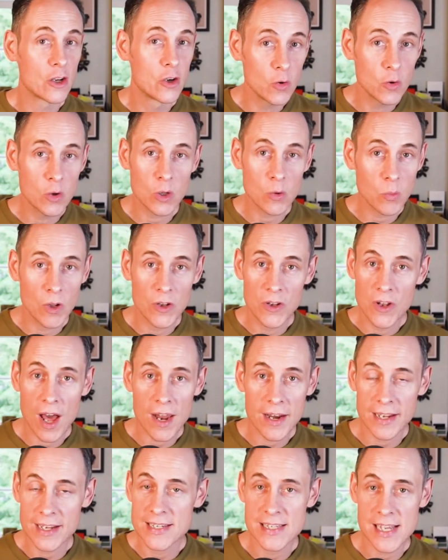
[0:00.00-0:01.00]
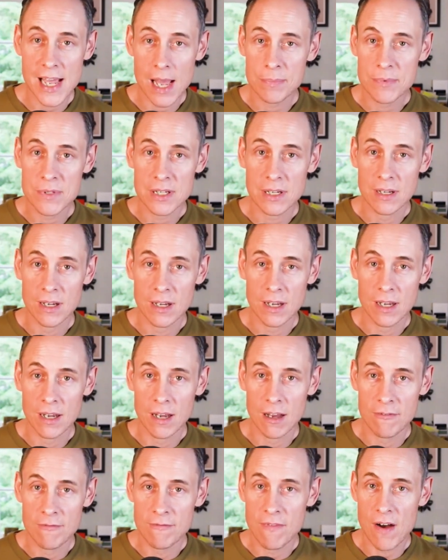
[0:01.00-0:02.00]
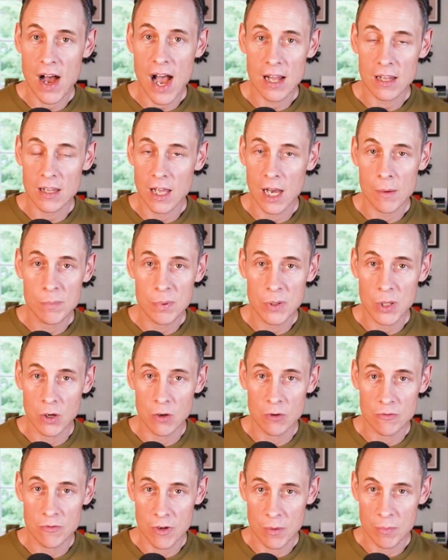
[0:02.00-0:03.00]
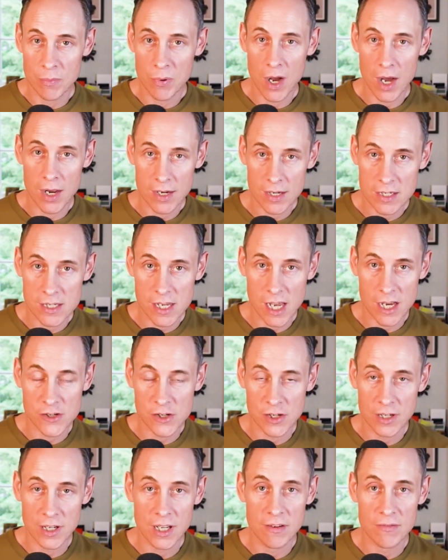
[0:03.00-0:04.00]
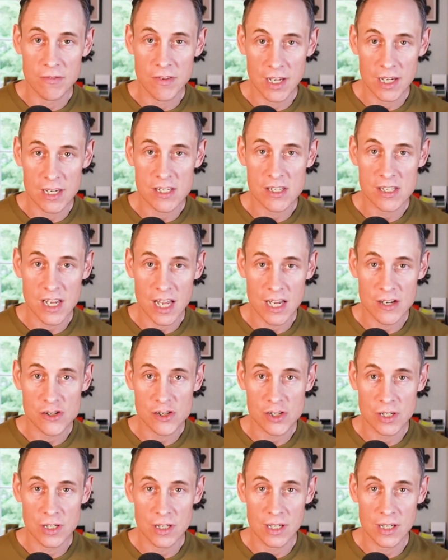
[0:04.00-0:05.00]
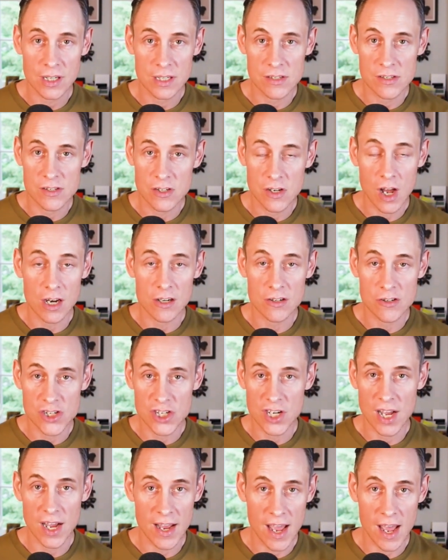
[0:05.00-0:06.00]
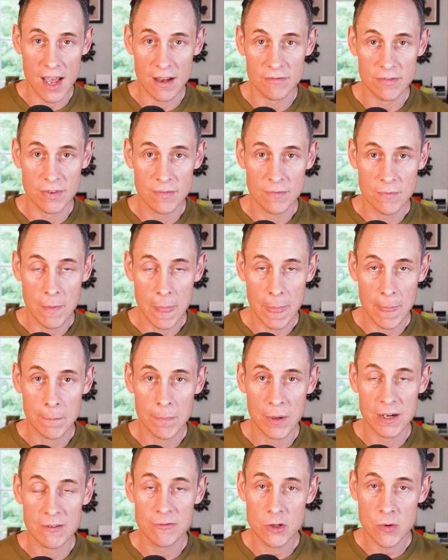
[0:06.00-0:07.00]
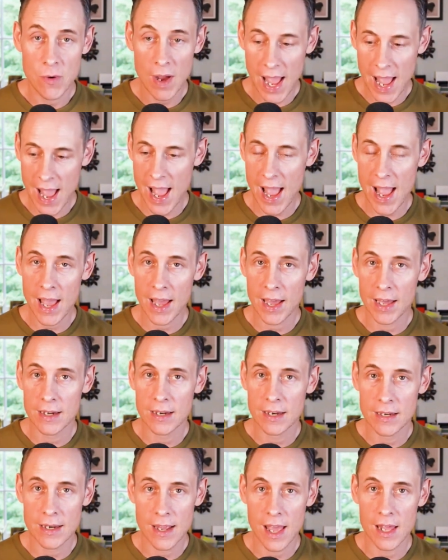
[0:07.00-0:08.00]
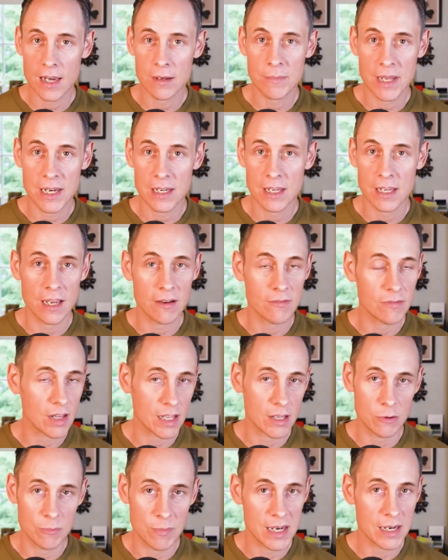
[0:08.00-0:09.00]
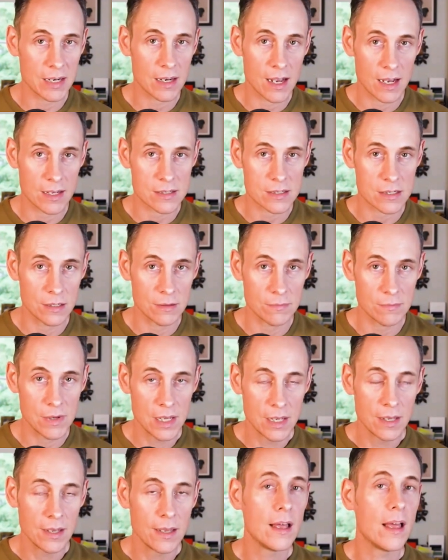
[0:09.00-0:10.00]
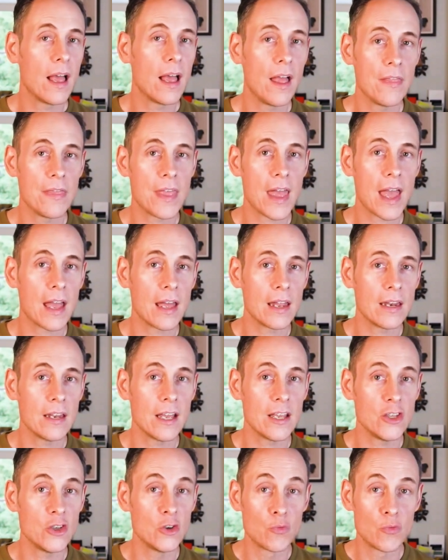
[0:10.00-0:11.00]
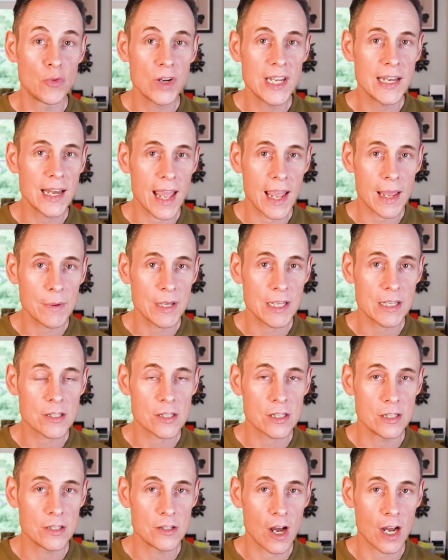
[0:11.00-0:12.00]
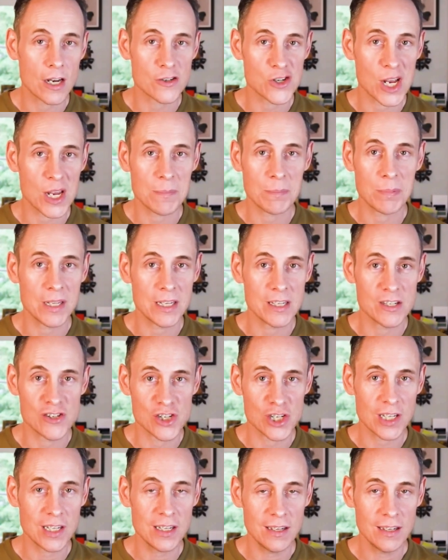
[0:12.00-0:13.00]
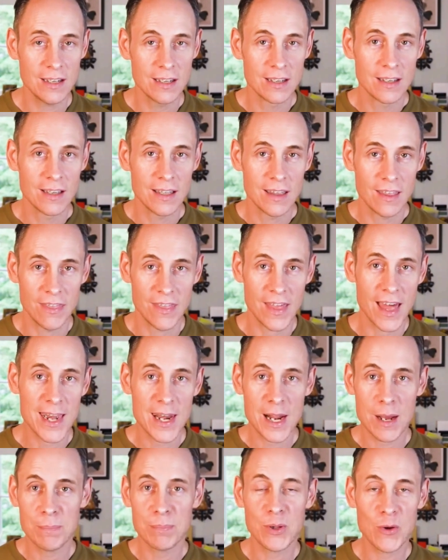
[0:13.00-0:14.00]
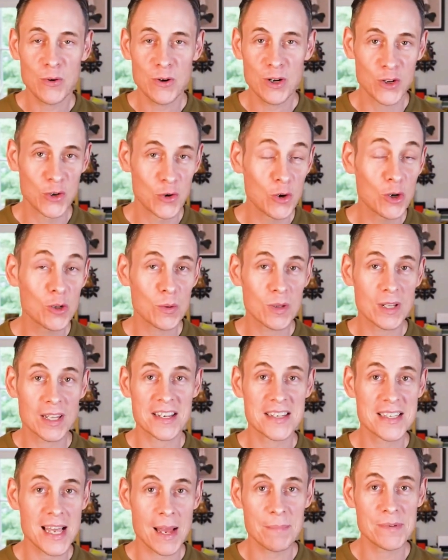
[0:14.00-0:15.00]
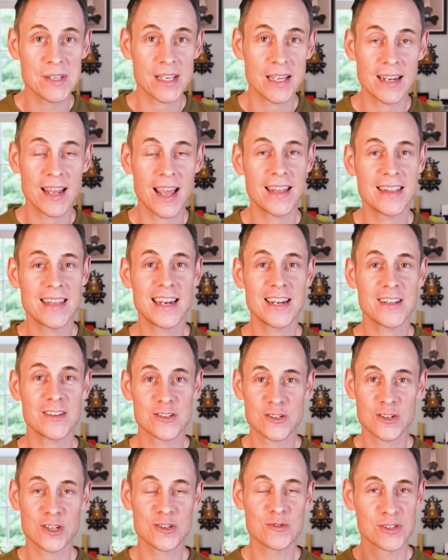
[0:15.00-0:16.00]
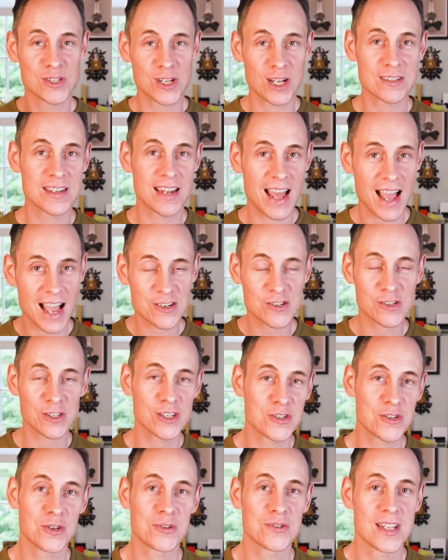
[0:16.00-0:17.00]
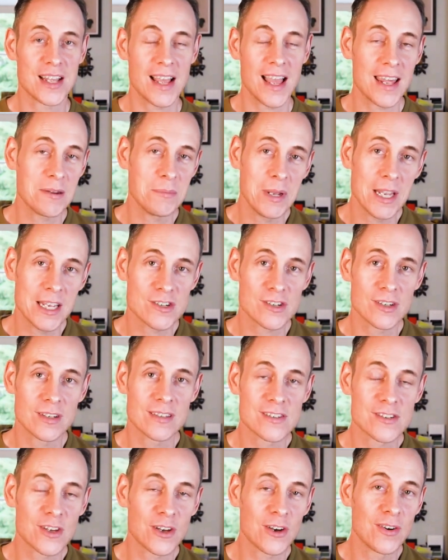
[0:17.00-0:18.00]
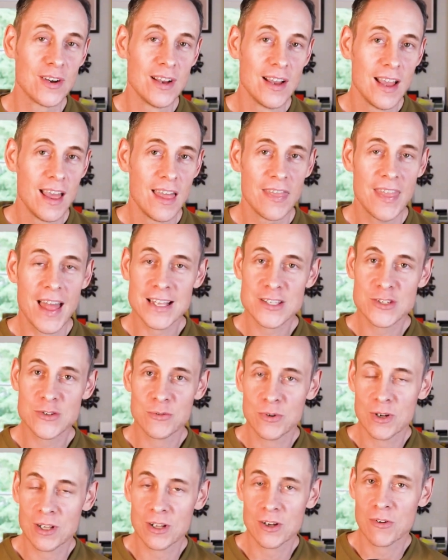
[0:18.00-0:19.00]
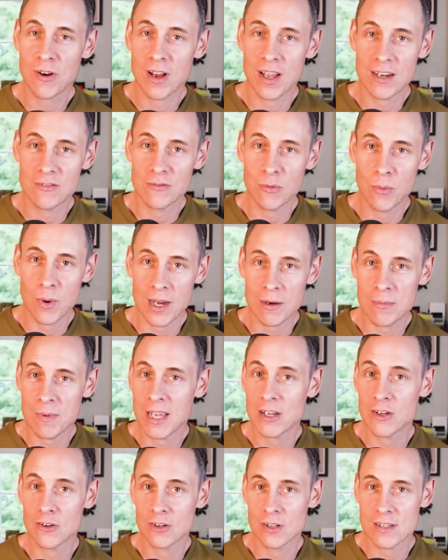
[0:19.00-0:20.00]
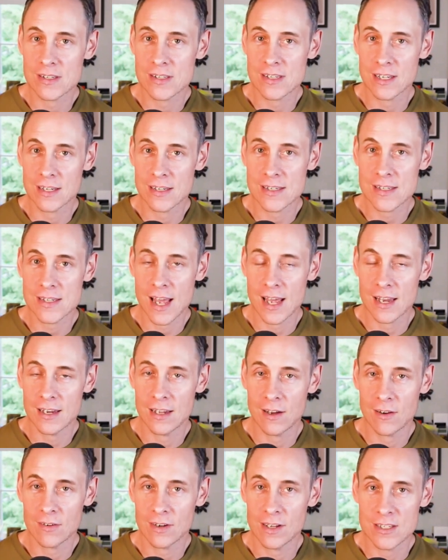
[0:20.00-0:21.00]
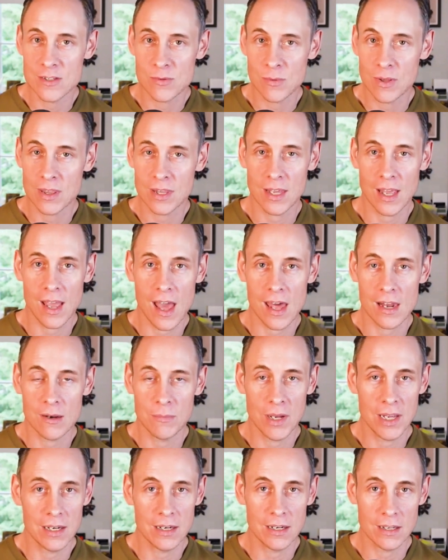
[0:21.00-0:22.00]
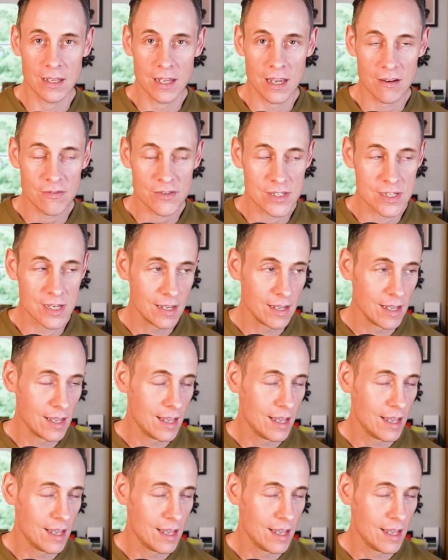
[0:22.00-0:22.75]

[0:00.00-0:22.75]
Google will not accept a file upload for the product section if the extension is .gif. But mm-hmm. if you mm-hmm. had an animated GIF, like you made it custom, and then you rename it to .jpg, then upload it, Google will accept it, and then in the search results, it actually shows the animation. So that's a oh. real creative way to make your listing stand out is with the animated GIFs.